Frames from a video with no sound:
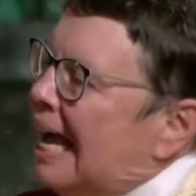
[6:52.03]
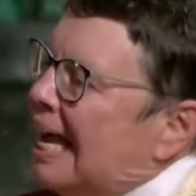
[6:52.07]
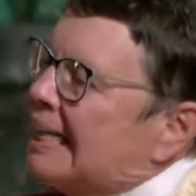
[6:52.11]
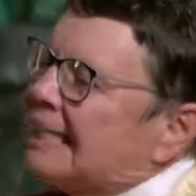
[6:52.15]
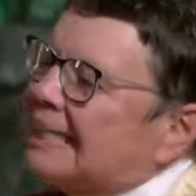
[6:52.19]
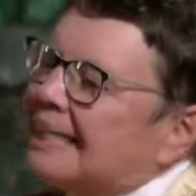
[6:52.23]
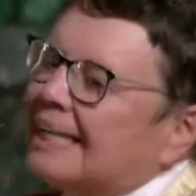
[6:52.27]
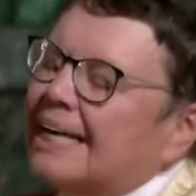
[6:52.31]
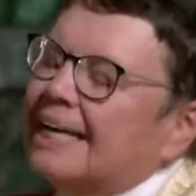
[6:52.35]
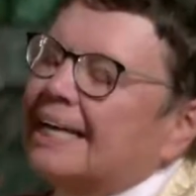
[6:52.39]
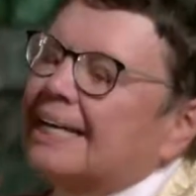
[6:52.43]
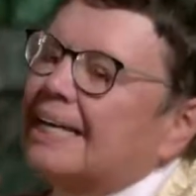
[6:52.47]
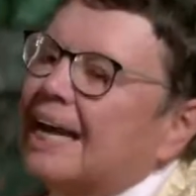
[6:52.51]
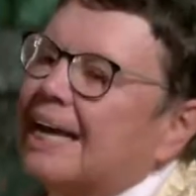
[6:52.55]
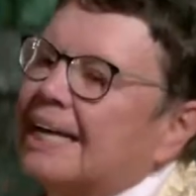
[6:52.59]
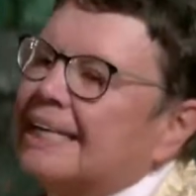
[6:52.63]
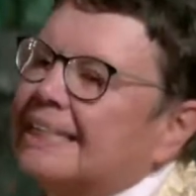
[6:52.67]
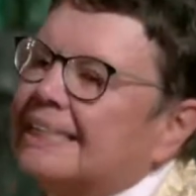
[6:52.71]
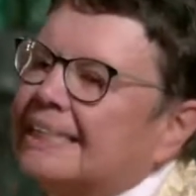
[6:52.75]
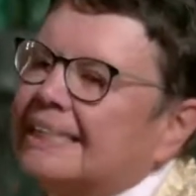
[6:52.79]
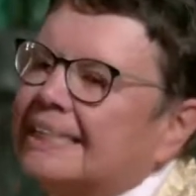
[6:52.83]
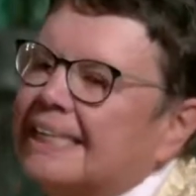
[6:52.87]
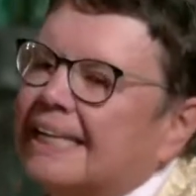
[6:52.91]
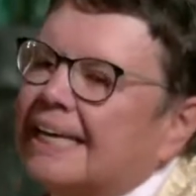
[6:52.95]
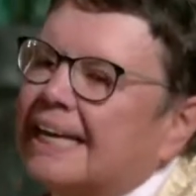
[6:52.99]
And then I
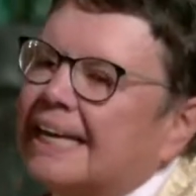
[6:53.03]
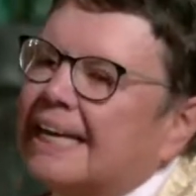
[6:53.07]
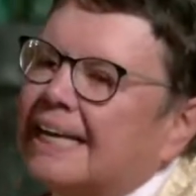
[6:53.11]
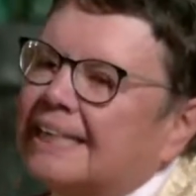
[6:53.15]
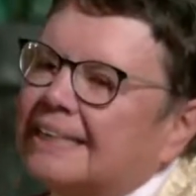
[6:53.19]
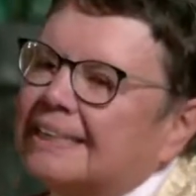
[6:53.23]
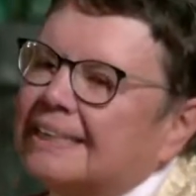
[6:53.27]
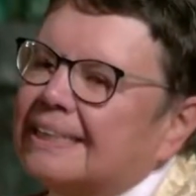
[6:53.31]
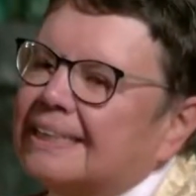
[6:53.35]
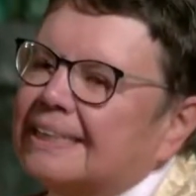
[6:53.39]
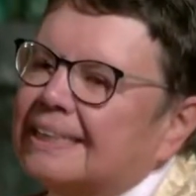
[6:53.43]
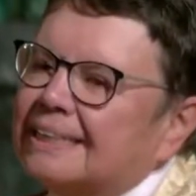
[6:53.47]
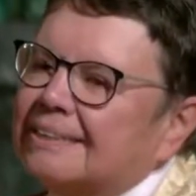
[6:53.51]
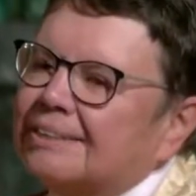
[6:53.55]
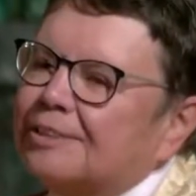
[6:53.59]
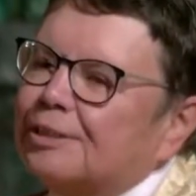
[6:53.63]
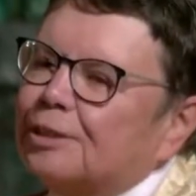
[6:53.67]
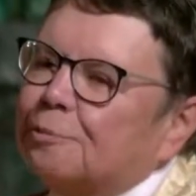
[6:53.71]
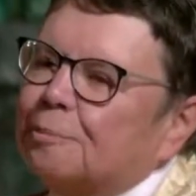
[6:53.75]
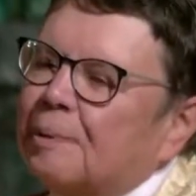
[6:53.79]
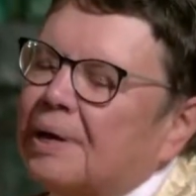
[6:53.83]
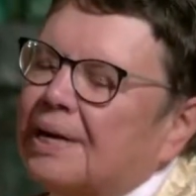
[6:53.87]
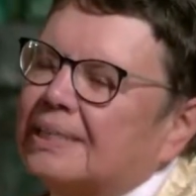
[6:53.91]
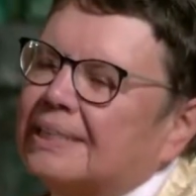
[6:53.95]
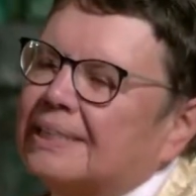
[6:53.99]
said
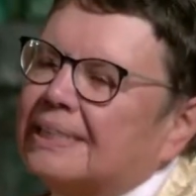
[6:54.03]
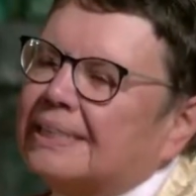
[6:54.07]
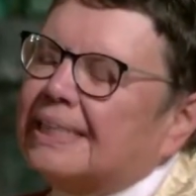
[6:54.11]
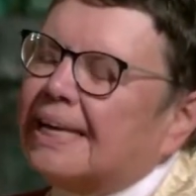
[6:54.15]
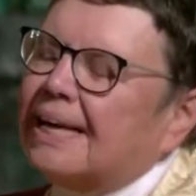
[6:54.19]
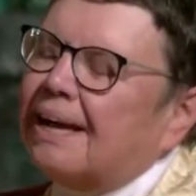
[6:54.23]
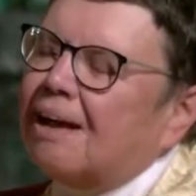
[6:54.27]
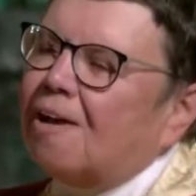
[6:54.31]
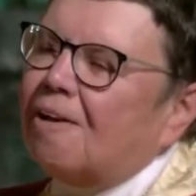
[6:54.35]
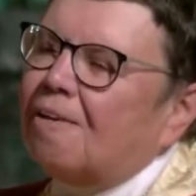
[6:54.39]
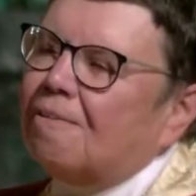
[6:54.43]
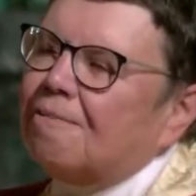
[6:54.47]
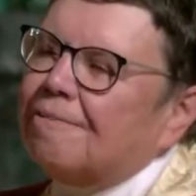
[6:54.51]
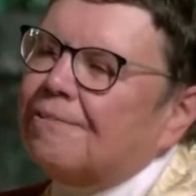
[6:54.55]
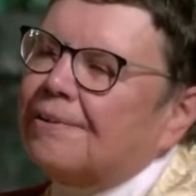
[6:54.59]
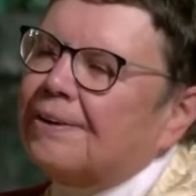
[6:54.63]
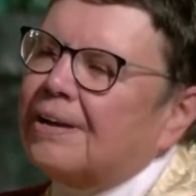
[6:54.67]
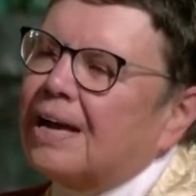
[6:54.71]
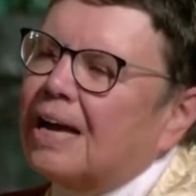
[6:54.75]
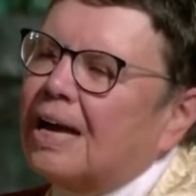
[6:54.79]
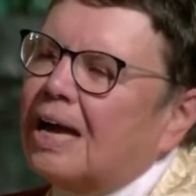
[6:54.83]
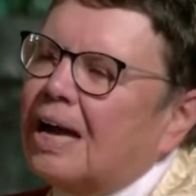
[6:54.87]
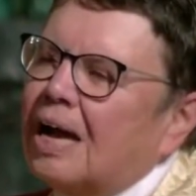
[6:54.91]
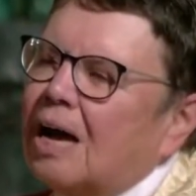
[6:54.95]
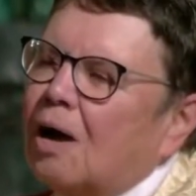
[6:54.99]
to myself,
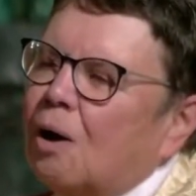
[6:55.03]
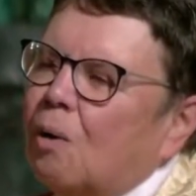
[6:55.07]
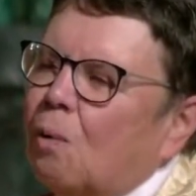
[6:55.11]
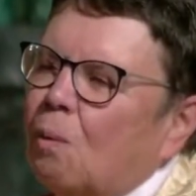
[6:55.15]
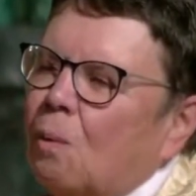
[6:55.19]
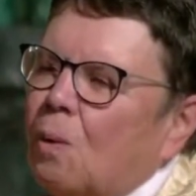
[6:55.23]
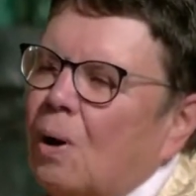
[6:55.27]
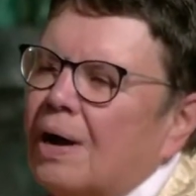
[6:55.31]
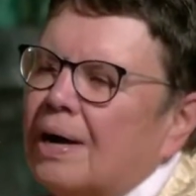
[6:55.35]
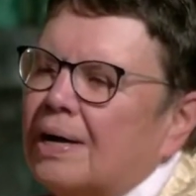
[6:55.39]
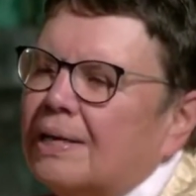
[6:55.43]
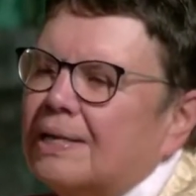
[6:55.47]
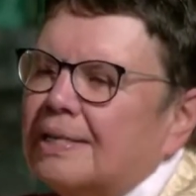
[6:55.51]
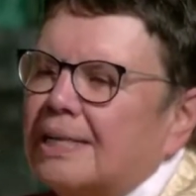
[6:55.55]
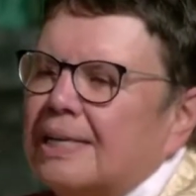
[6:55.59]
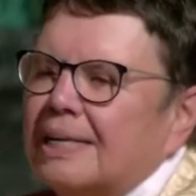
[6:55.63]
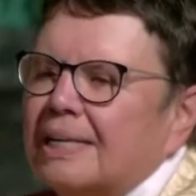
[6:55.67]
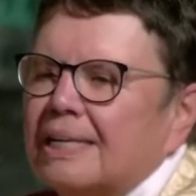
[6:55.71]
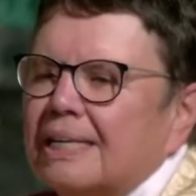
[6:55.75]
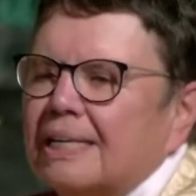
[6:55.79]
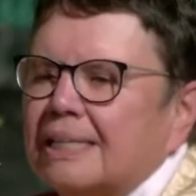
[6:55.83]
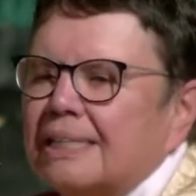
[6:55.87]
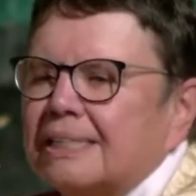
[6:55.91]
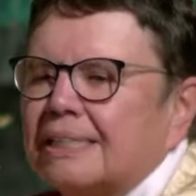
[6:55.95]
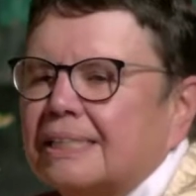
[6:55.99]

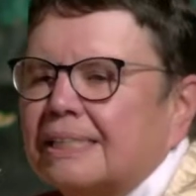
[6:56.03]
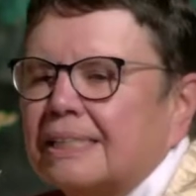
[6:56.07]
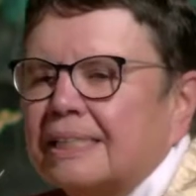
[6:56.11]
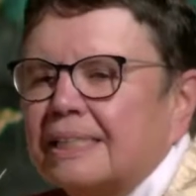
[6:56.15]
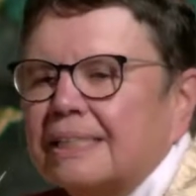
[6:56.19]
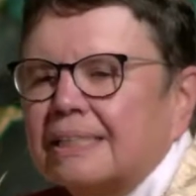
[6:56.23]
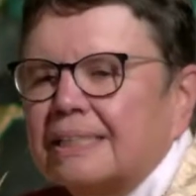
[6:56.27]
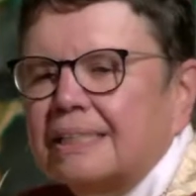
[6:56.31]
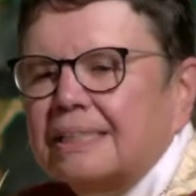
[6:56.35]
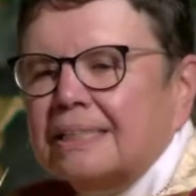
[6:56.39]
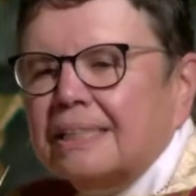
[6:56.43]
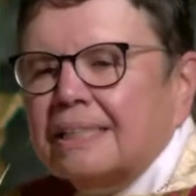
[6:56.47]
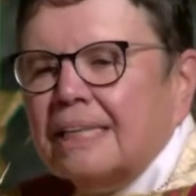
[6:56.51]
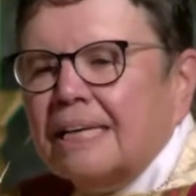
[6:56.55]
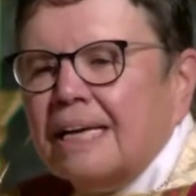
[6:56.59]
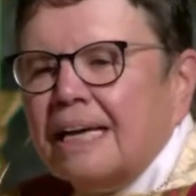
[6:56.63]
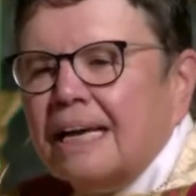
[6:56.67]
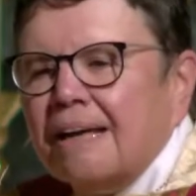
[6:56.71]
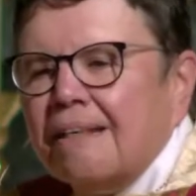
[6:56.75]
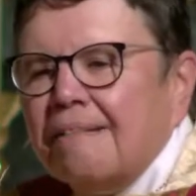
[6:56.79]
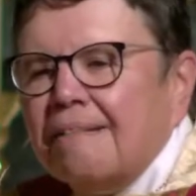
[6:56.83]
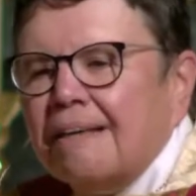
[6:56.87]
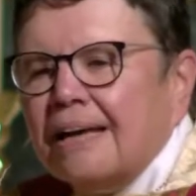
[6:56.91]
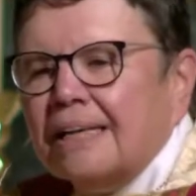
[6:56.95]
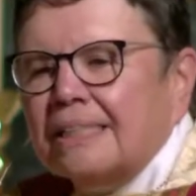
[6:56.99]
what is it
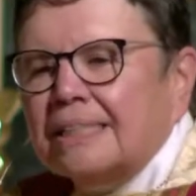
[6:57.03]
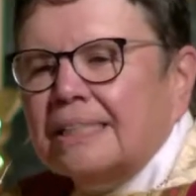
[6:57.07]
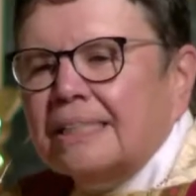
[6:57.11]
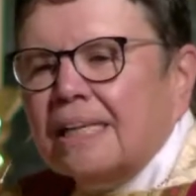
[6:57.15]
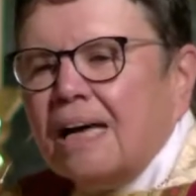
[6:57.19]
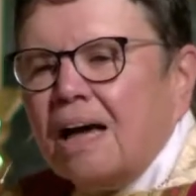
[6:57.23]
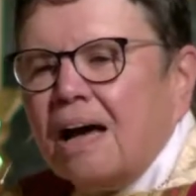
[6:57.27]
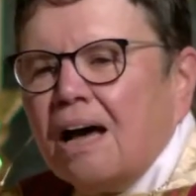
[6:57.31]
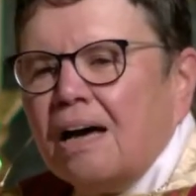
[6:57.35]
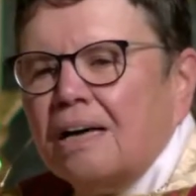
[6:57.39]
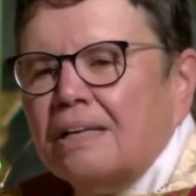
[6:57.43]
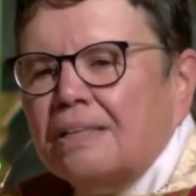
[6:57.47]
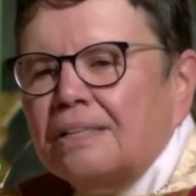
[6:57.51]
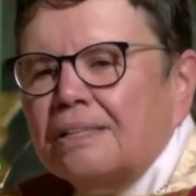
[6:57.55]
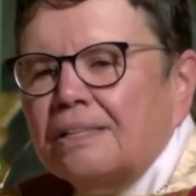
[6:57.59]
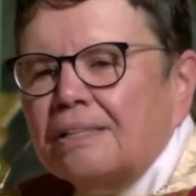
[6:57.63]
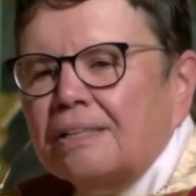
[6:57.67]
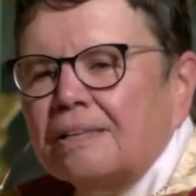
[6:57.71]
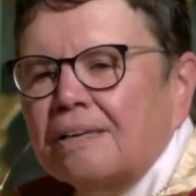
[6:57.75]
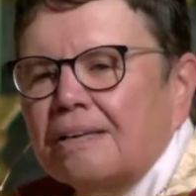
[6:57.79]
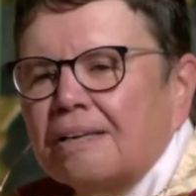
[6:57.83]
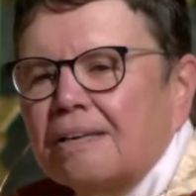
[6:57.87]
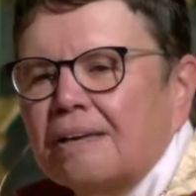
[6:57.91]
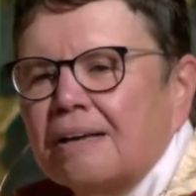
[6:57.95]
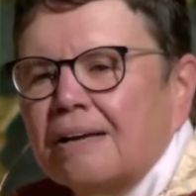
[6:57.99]
that's
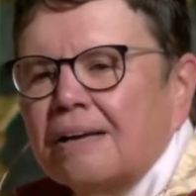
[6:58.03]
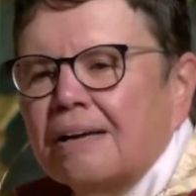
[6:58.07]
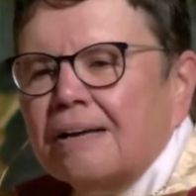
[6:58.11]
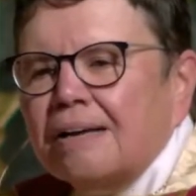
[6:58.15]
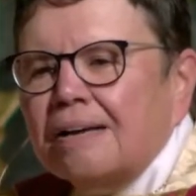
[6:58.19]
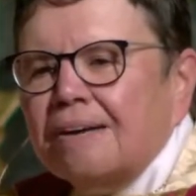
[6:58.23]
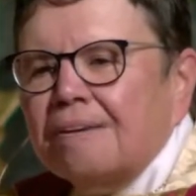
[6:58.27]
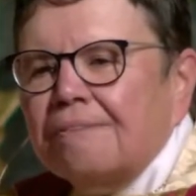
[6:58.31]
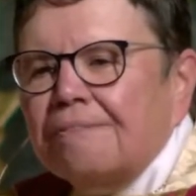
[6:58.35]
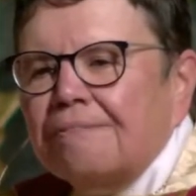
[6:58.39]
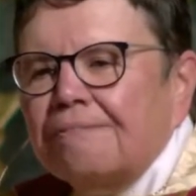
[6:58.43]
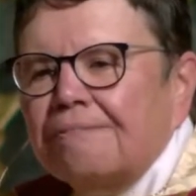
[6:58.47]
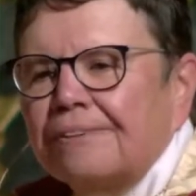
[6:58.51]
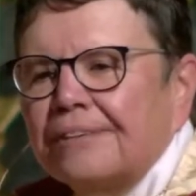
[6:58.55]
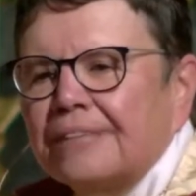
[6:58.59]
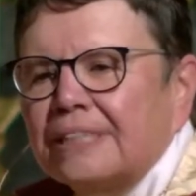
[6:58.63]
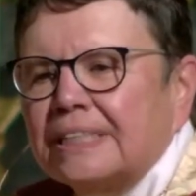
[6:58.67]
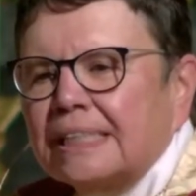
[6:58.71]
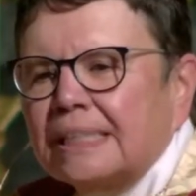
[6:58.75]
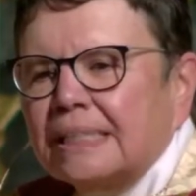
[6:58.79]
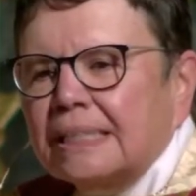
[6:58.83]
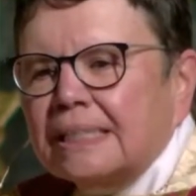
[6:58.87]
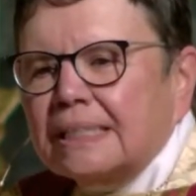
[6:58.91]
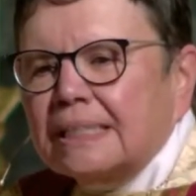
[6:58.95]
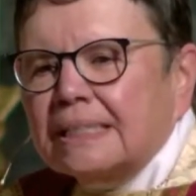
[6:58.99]
under
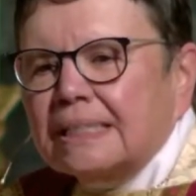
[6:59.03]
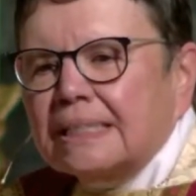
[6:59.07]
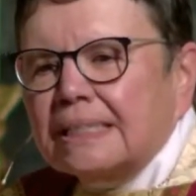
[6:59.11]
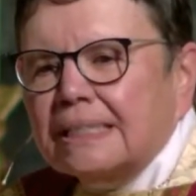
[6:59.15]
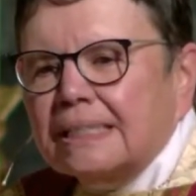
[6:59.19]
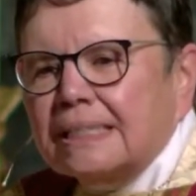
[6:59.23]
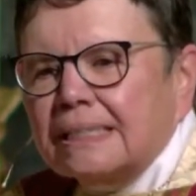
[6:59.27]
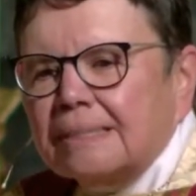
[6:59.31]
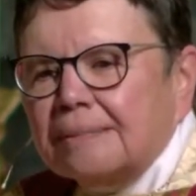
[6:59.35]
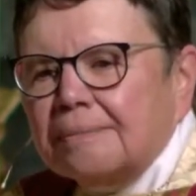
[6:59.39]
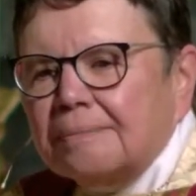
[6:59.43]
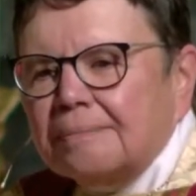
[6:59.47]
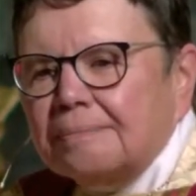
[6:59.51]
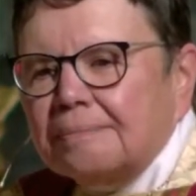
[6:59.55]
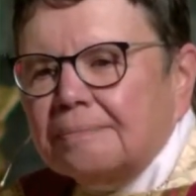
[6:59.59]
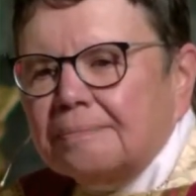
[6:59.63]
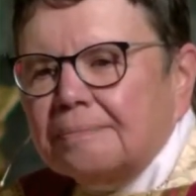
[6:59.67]
physics?